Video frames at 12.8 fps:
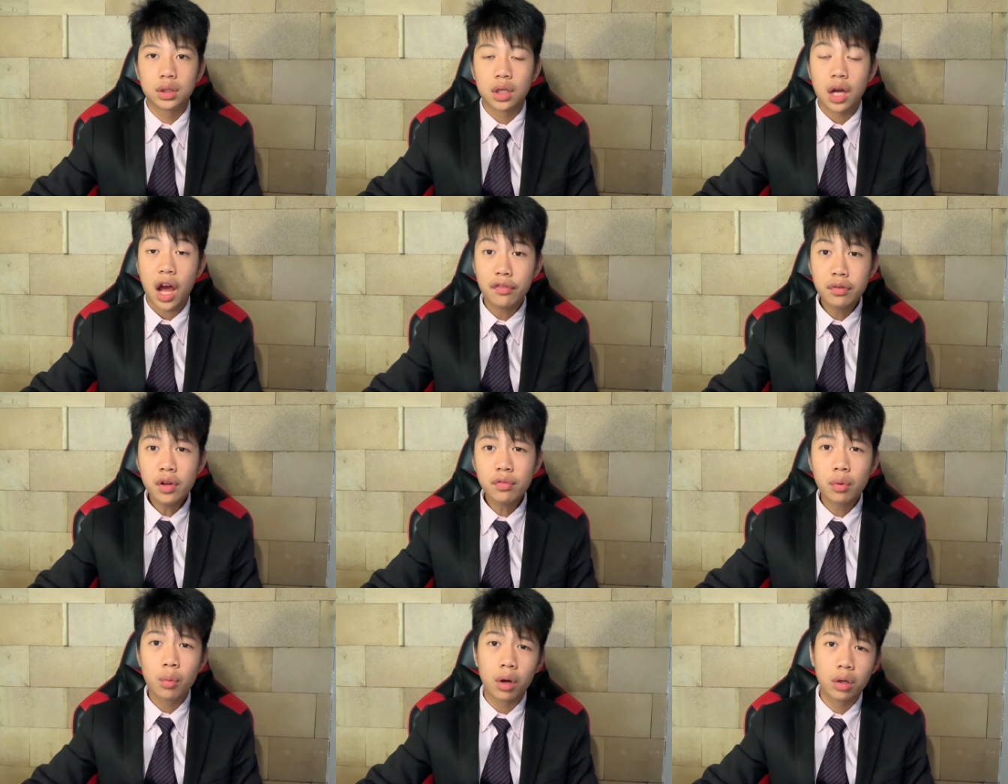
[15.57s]
Have you ever
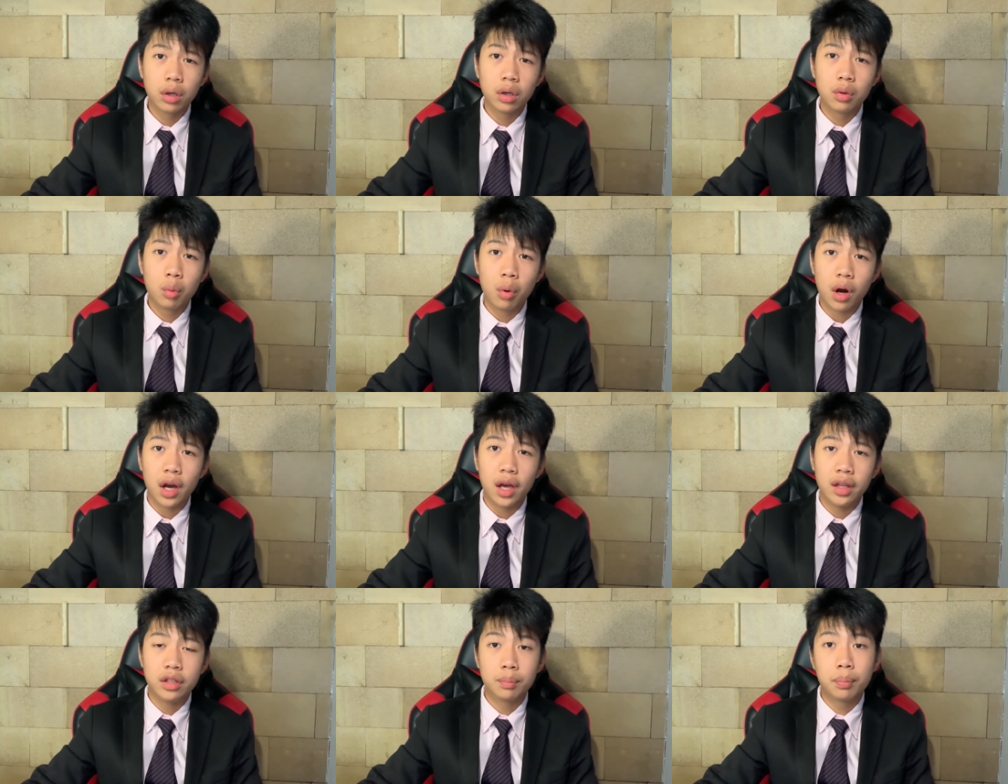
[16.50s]
wondered
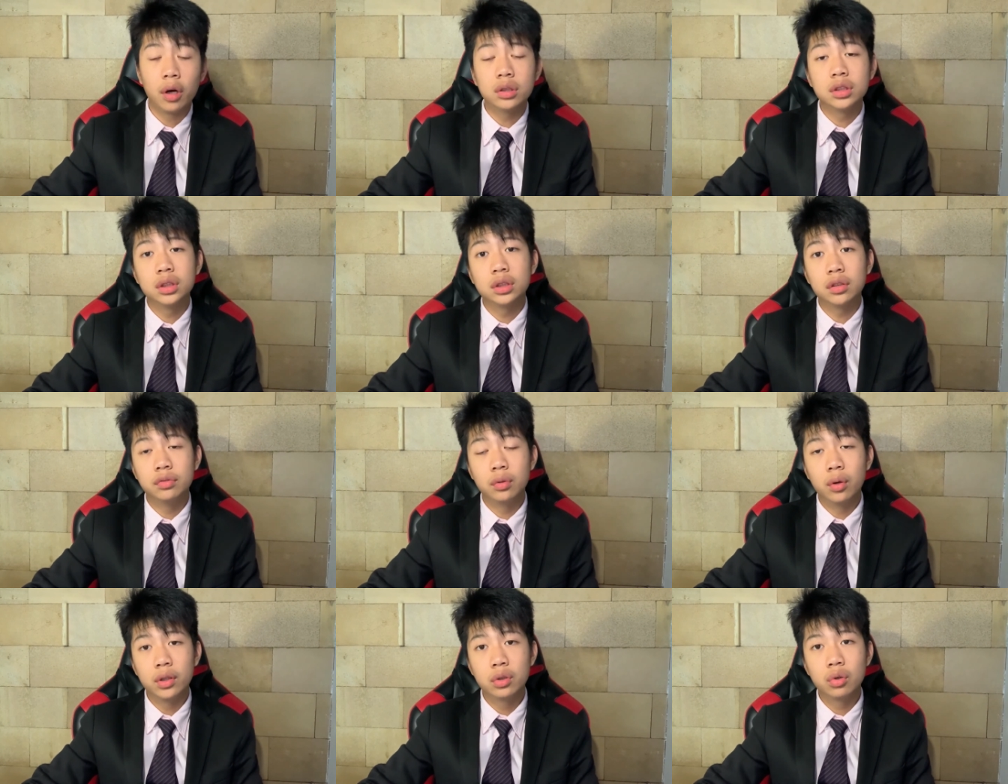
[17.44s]
why the process of
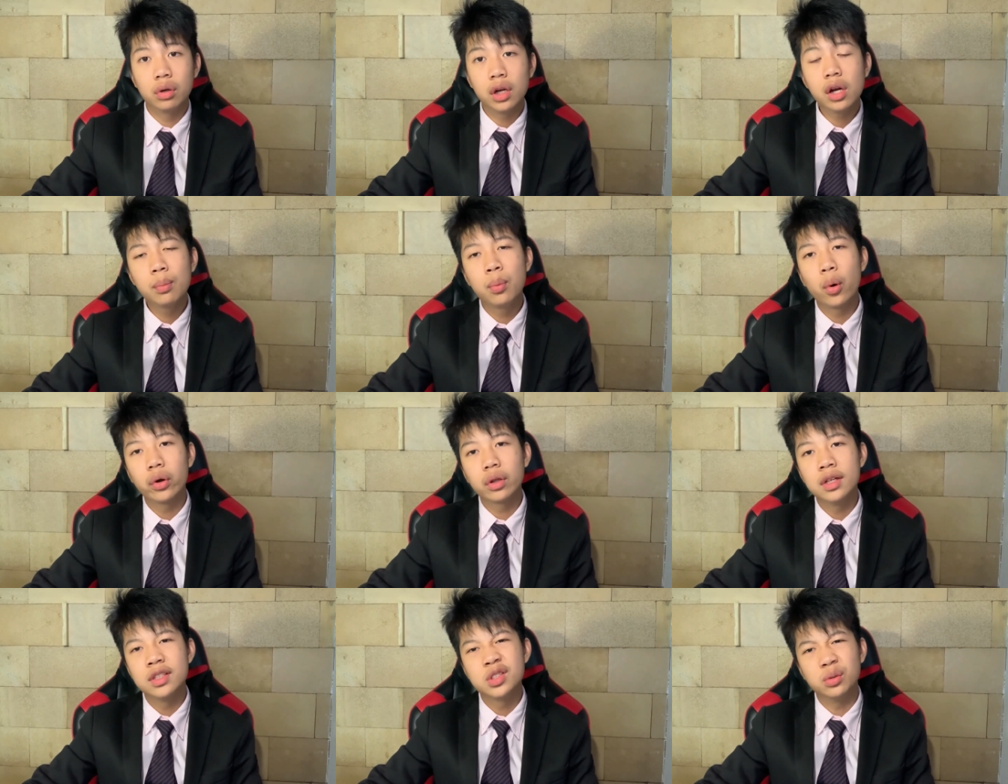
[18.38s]
going to an airport
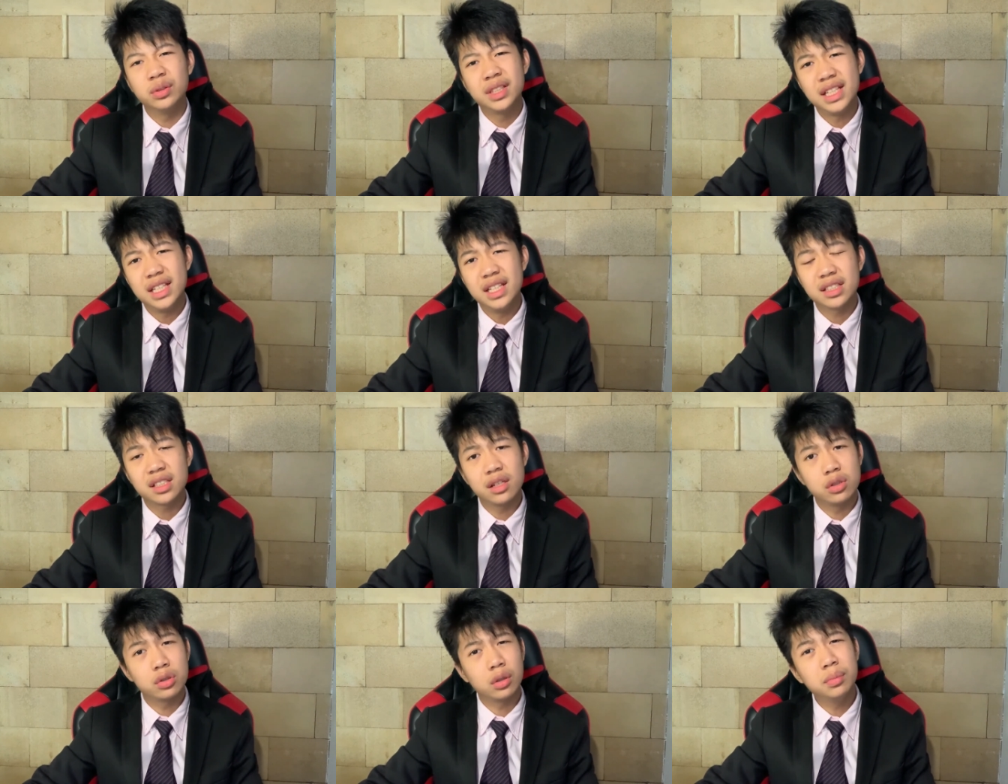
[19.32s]
is so tedious
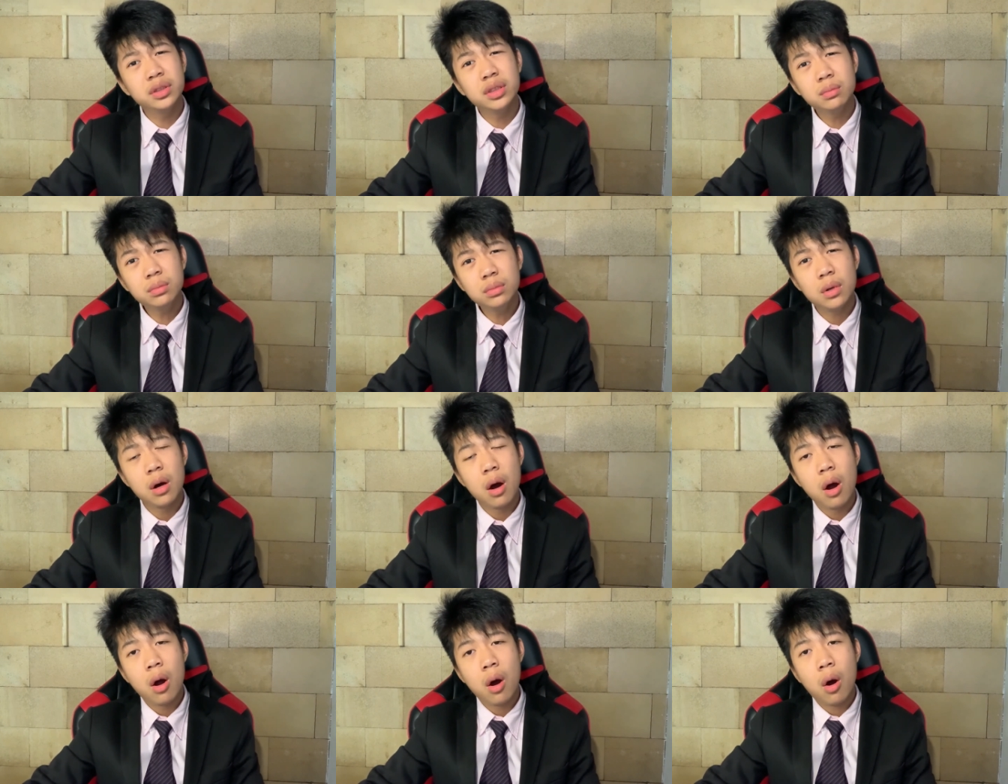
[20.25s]
and troublesome?
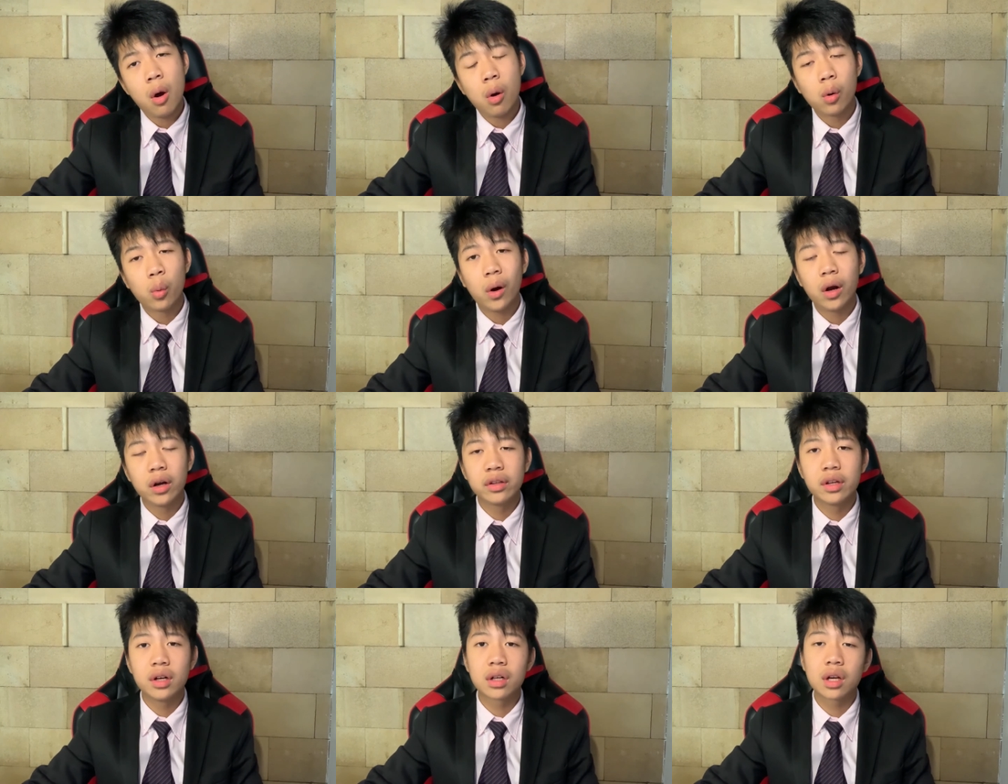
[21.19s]
Or why are
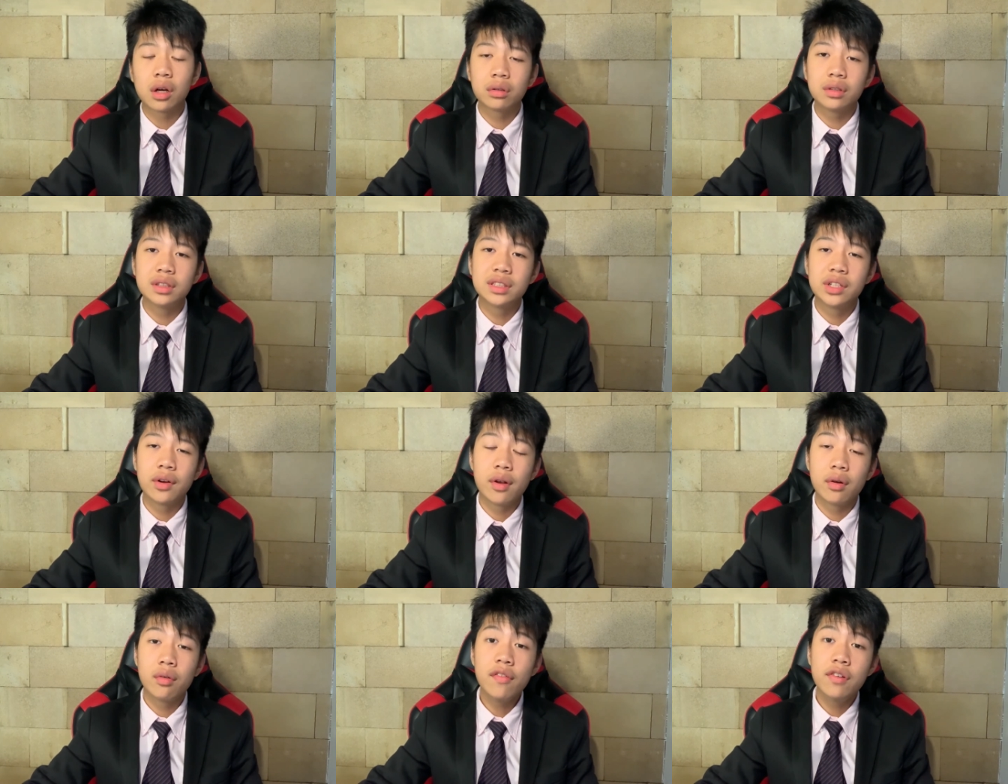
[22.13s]
there countless
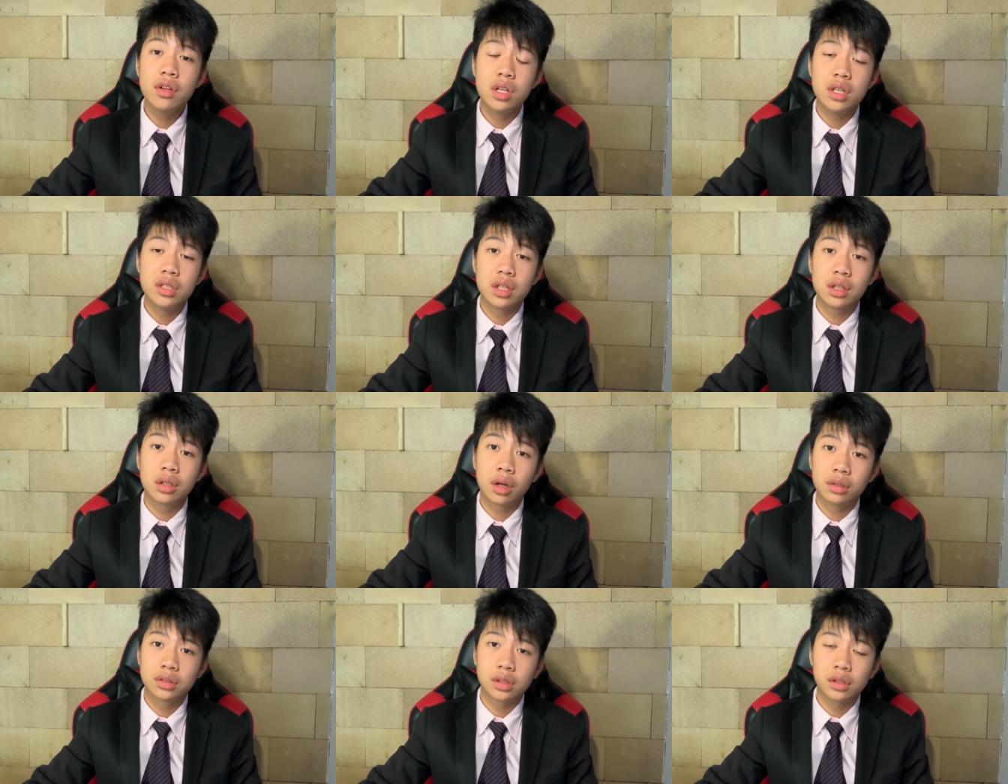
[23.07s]
Syrian refugees in
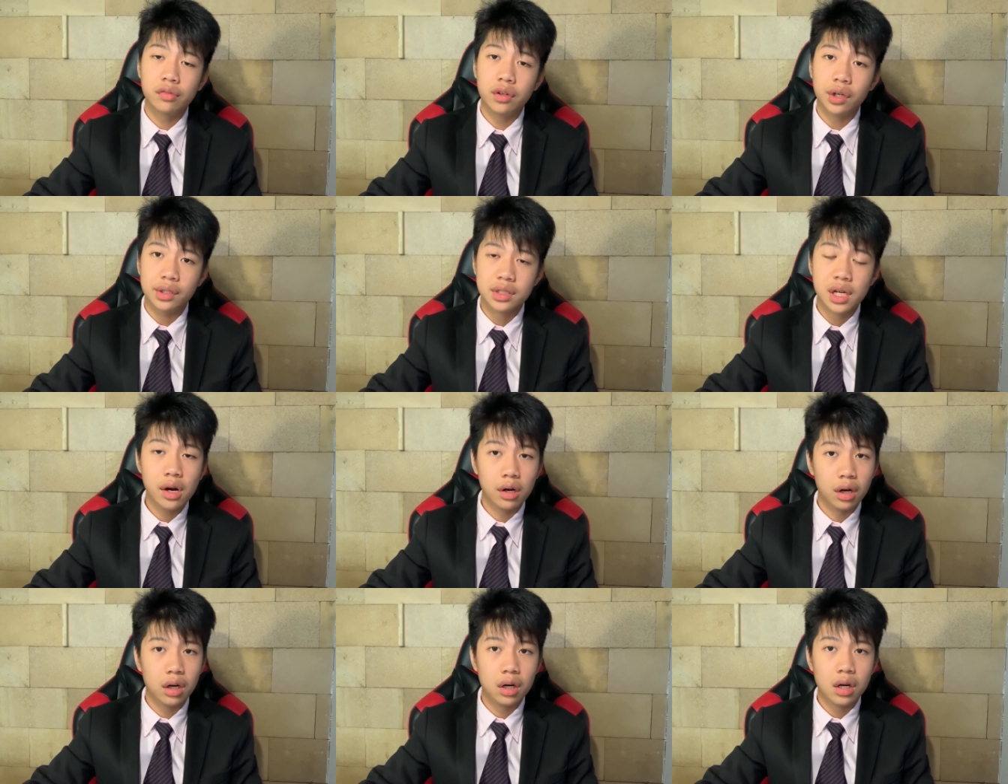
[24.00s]
constant fear and
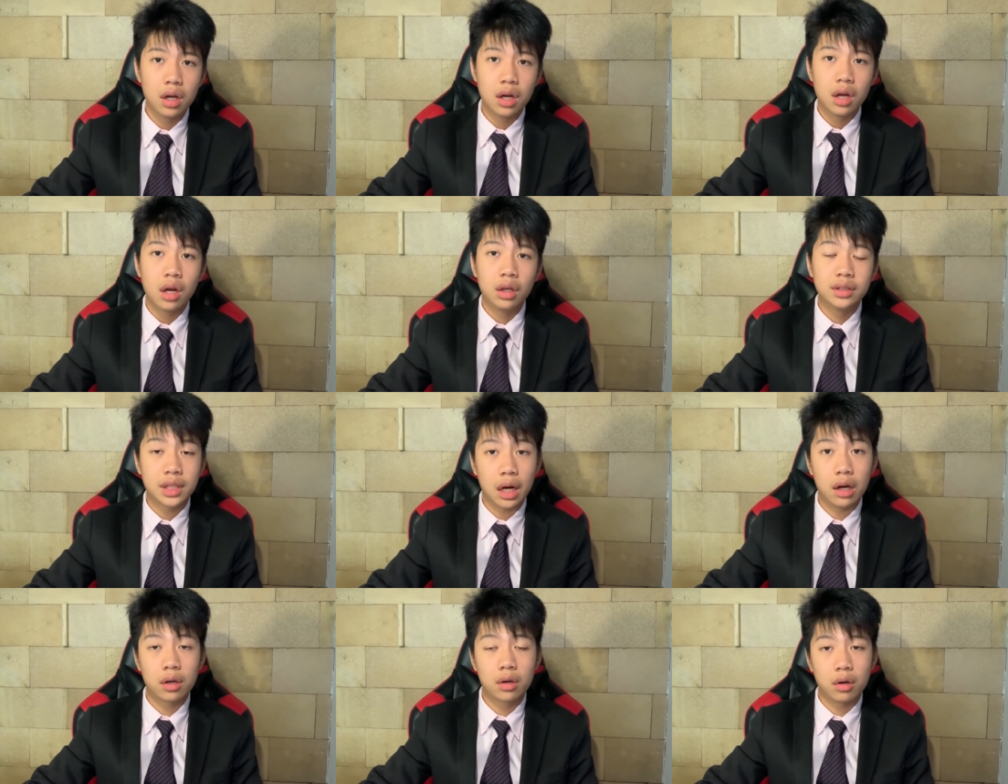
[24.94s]
terror,
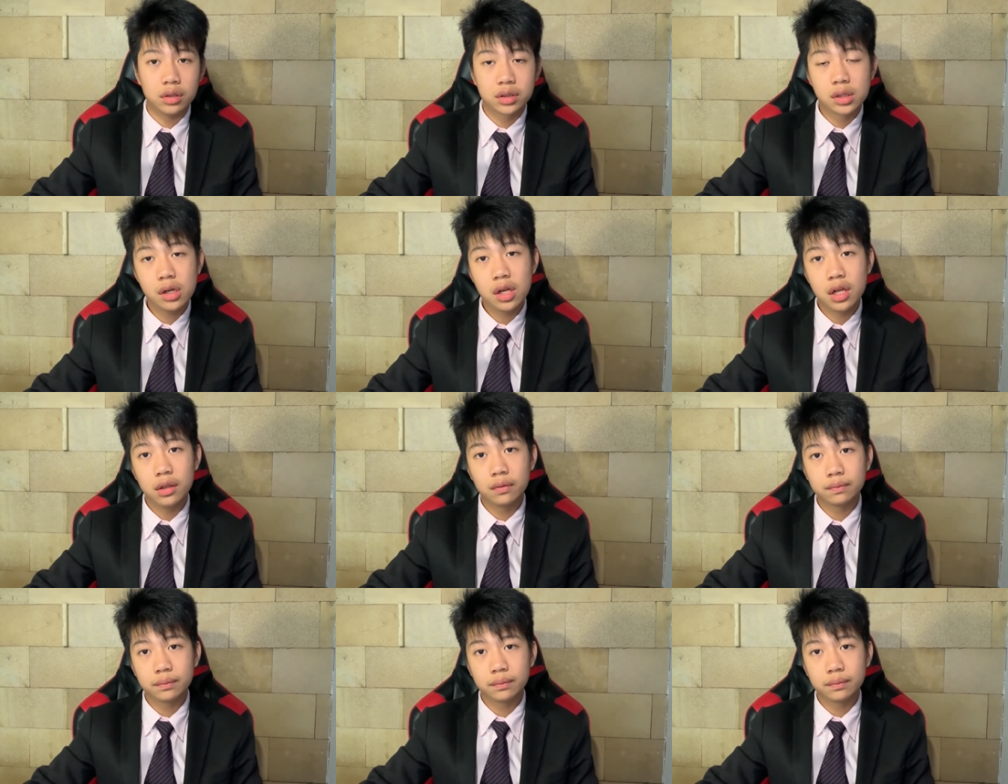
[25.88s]
scattered across Turkey?